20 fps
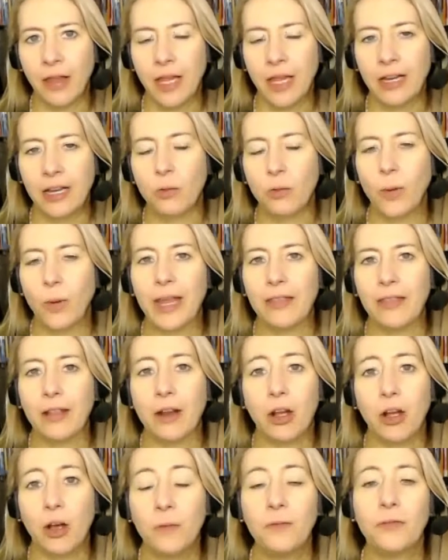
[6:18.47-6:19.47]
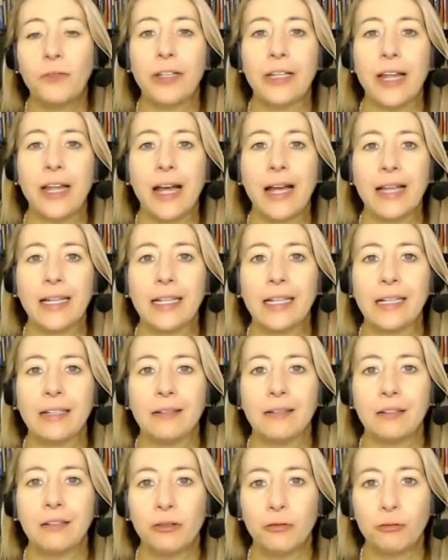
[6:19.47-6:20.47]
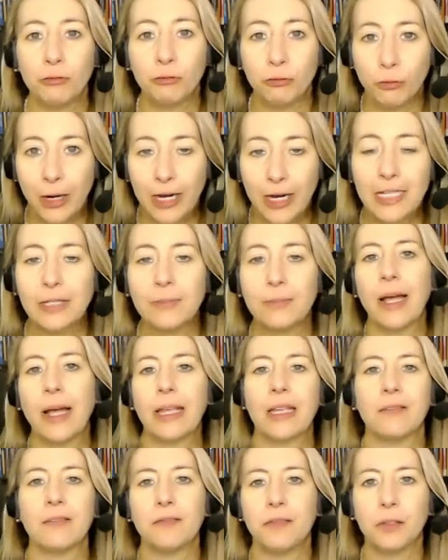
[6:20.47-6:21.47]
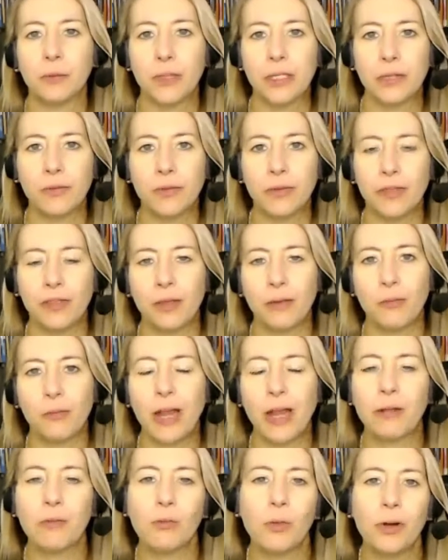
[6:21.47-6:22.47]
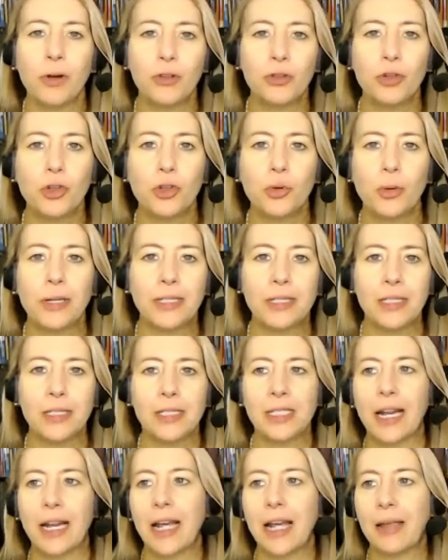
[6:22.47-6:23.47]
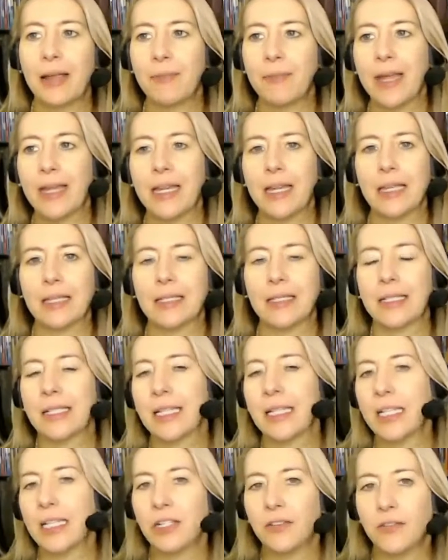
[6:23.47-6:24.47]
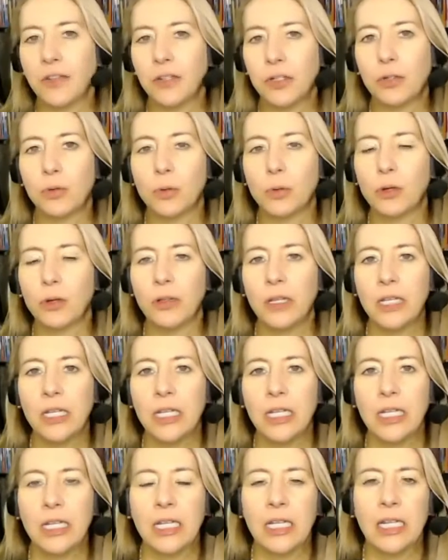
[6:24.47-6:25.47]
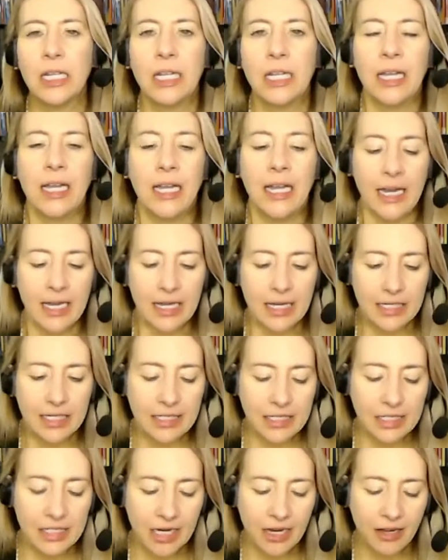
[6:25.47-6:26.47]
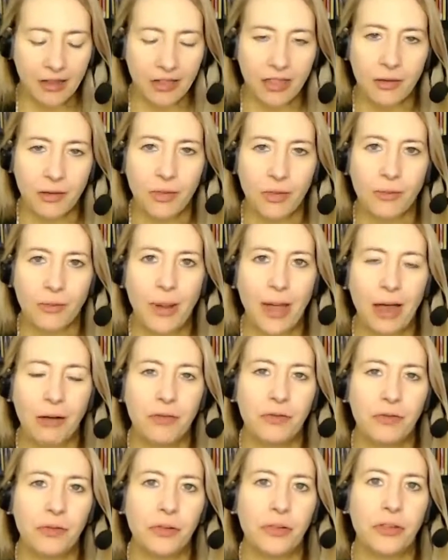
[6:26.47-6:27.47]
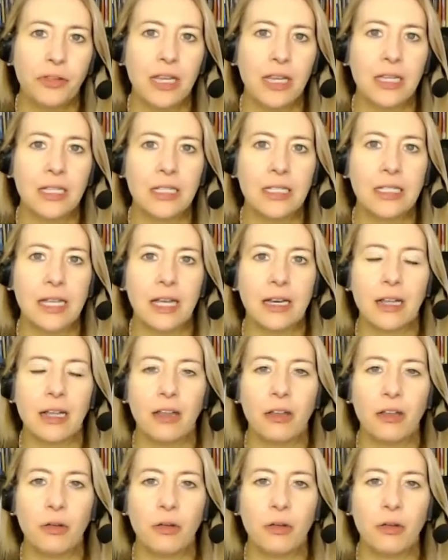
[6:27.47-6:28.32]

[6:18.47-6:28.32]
in a way that hopefully I can raise my influence with them, right? What are the choices that I'm making as an individual? And the powerful thing is that